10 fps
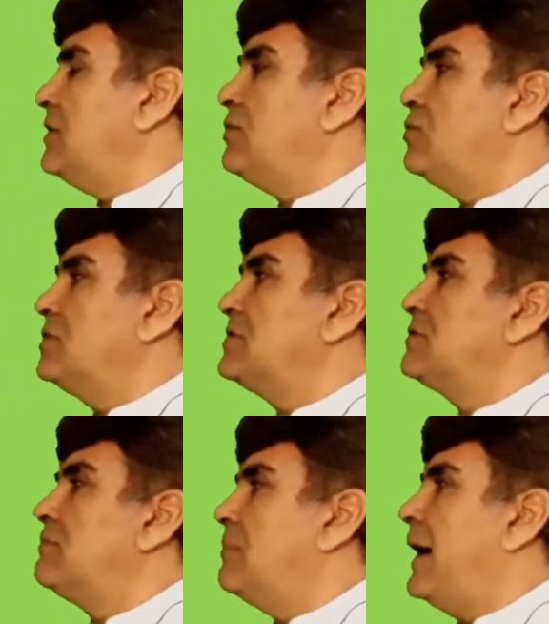
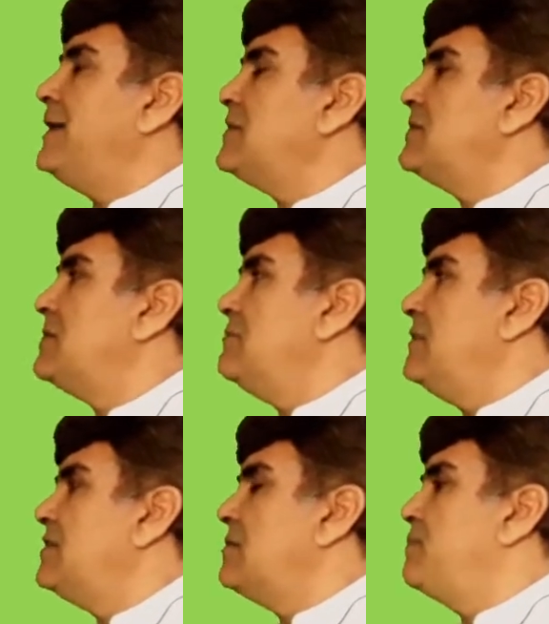equals minus 10
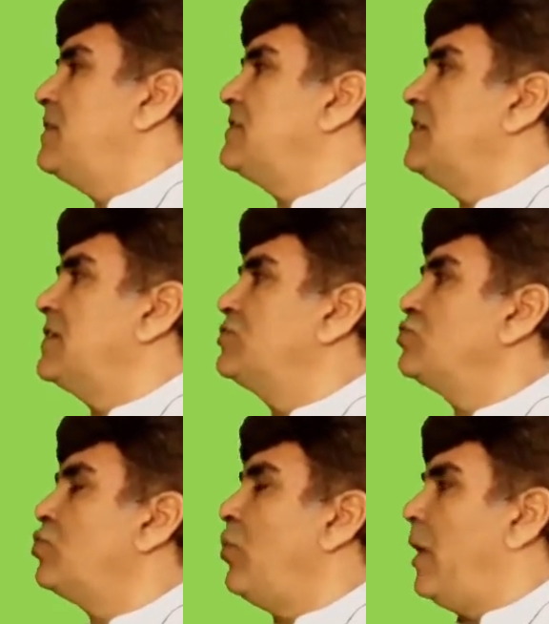meters per second
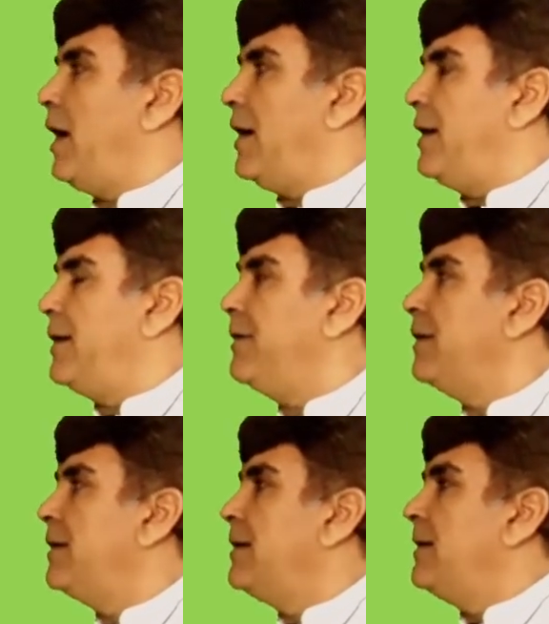
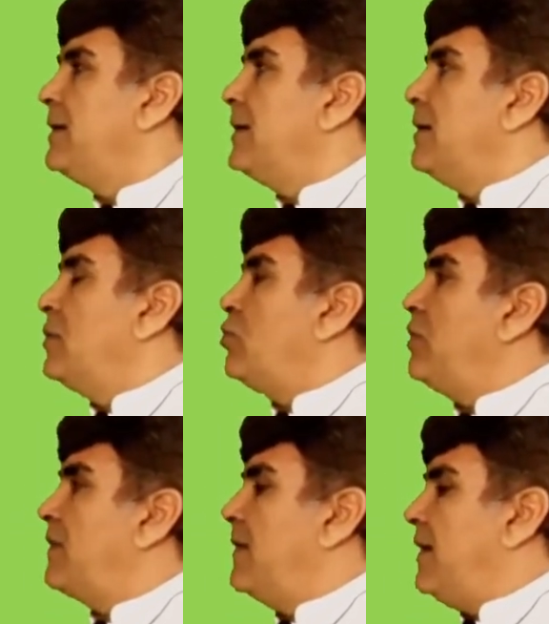squared,
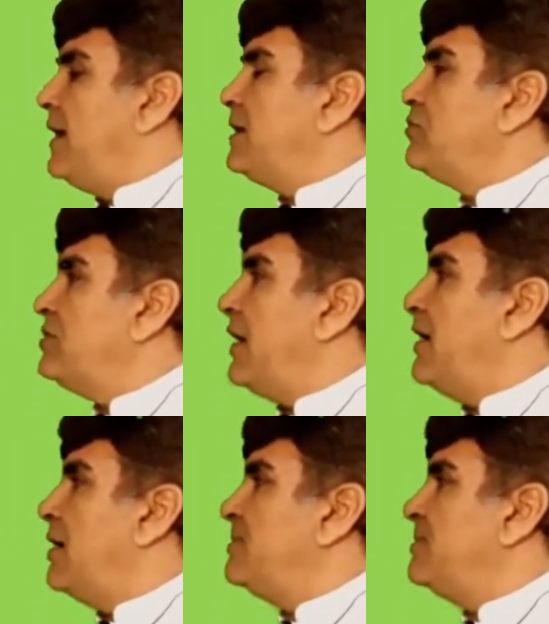where the negative sign of